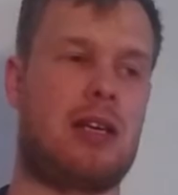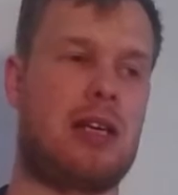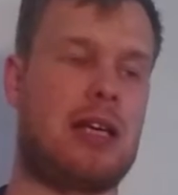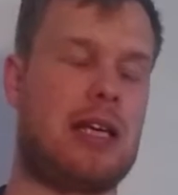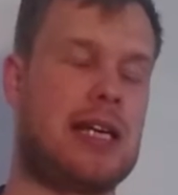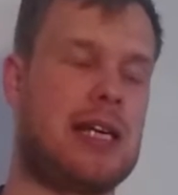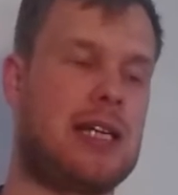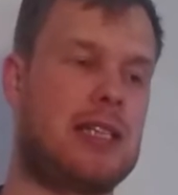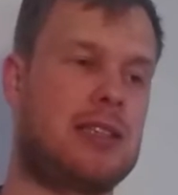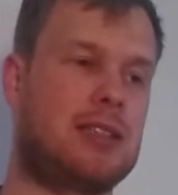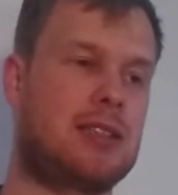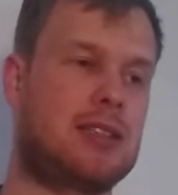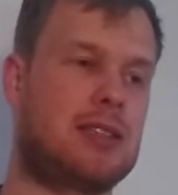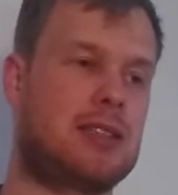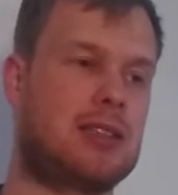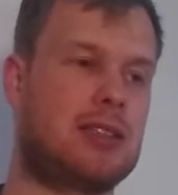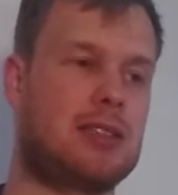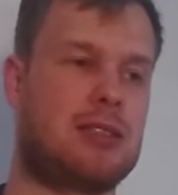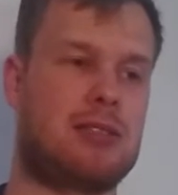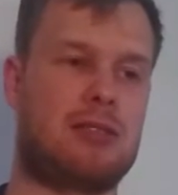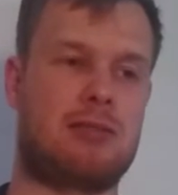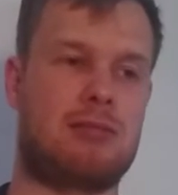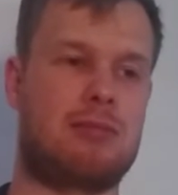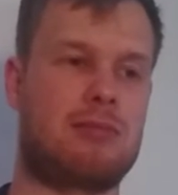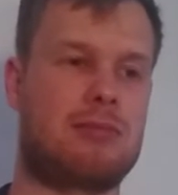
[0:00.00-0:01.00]
And
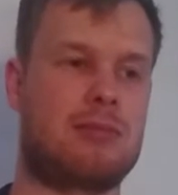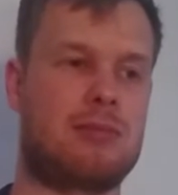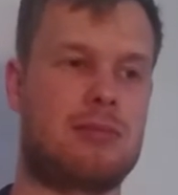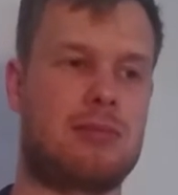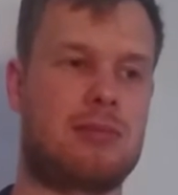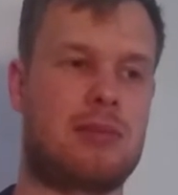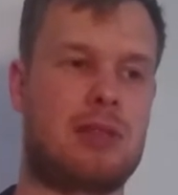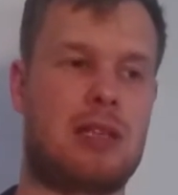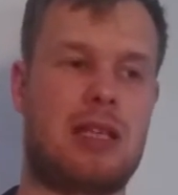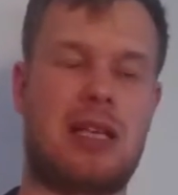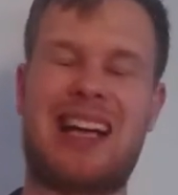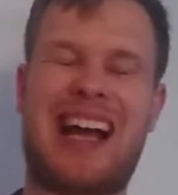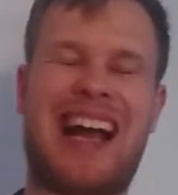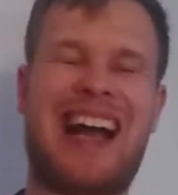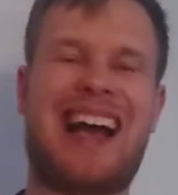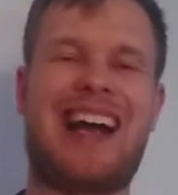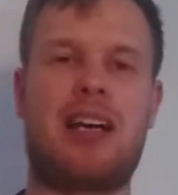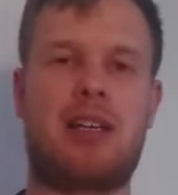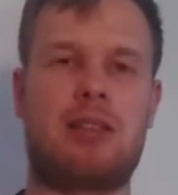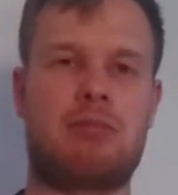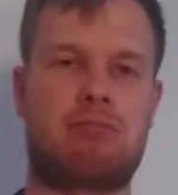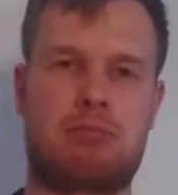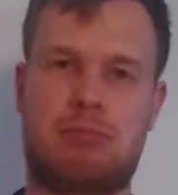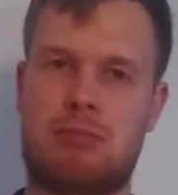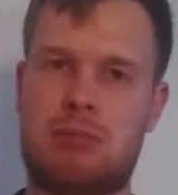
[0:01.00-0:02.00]

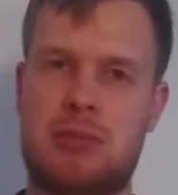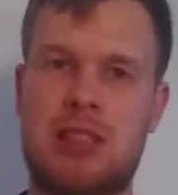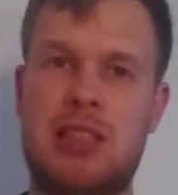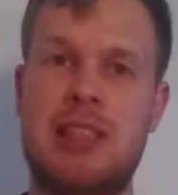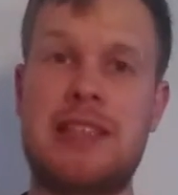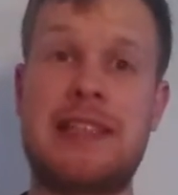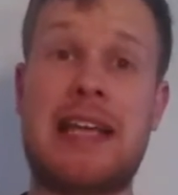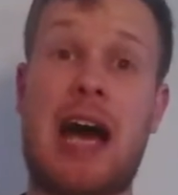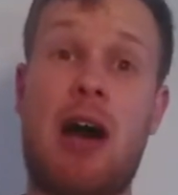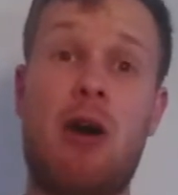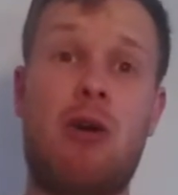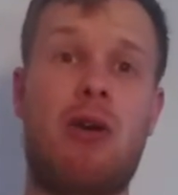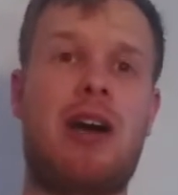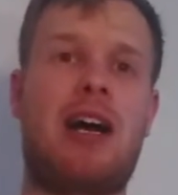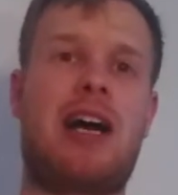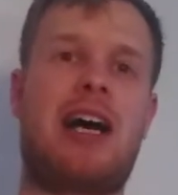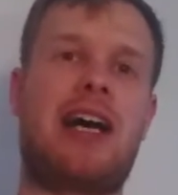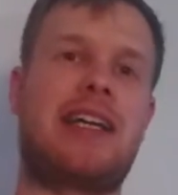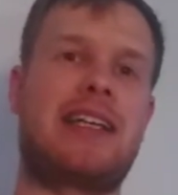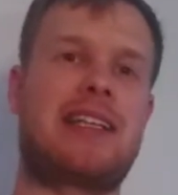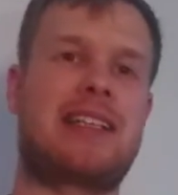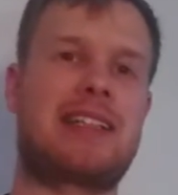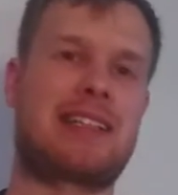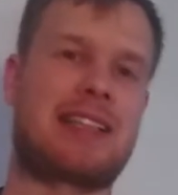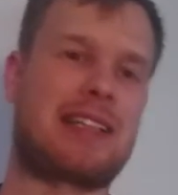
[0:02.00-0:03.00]
till now
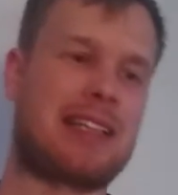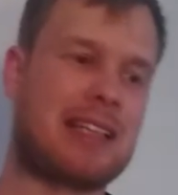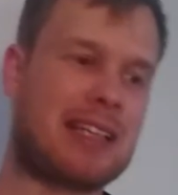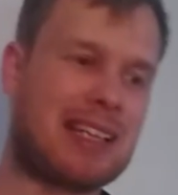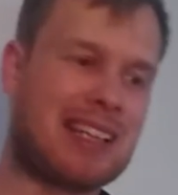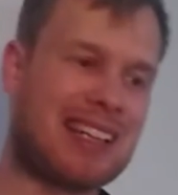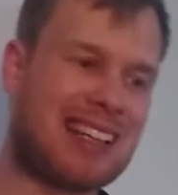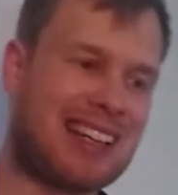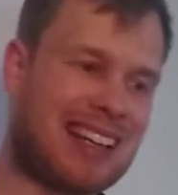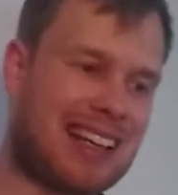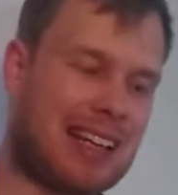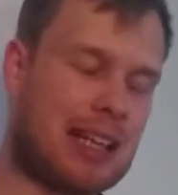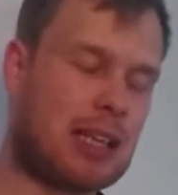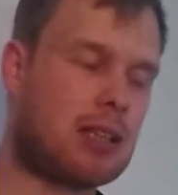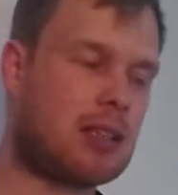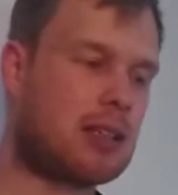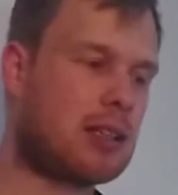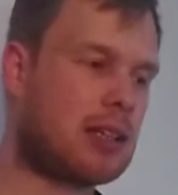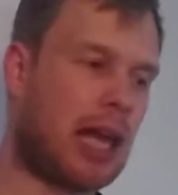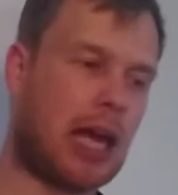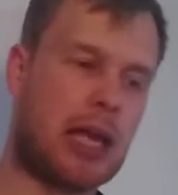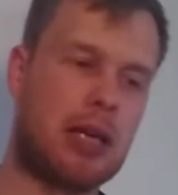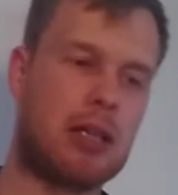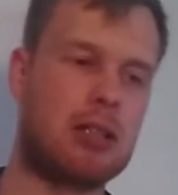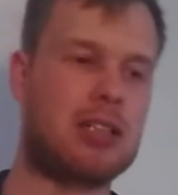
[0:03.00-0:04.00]
I
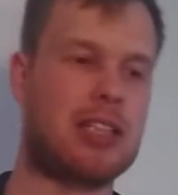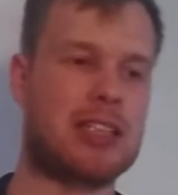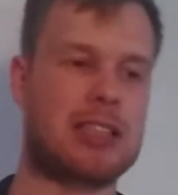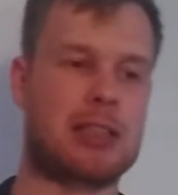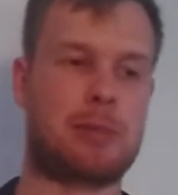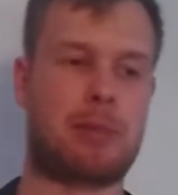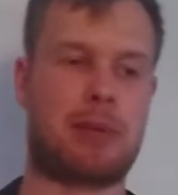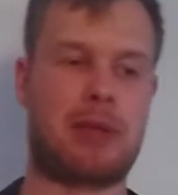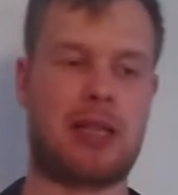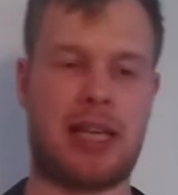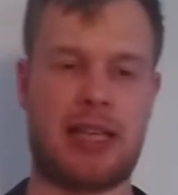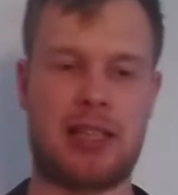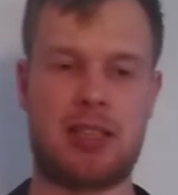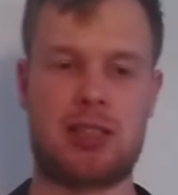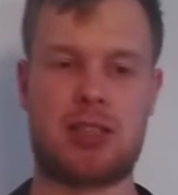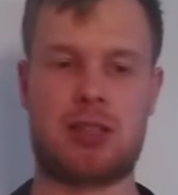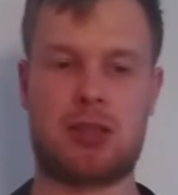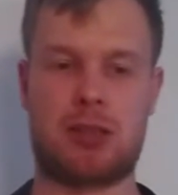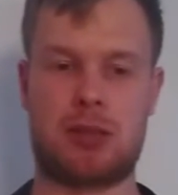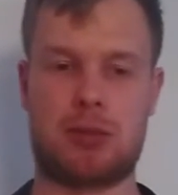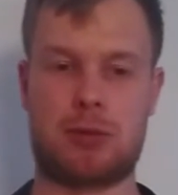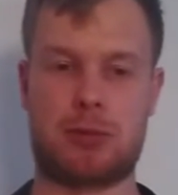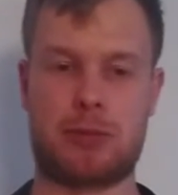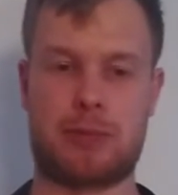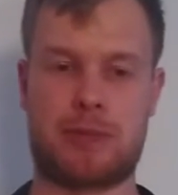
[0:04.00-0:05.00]
cannot explain to
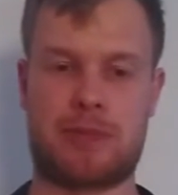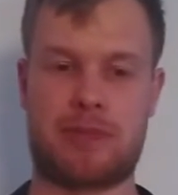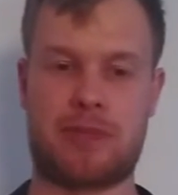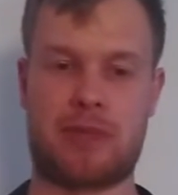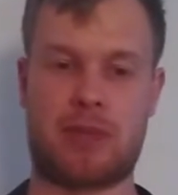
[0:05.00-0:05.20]
you,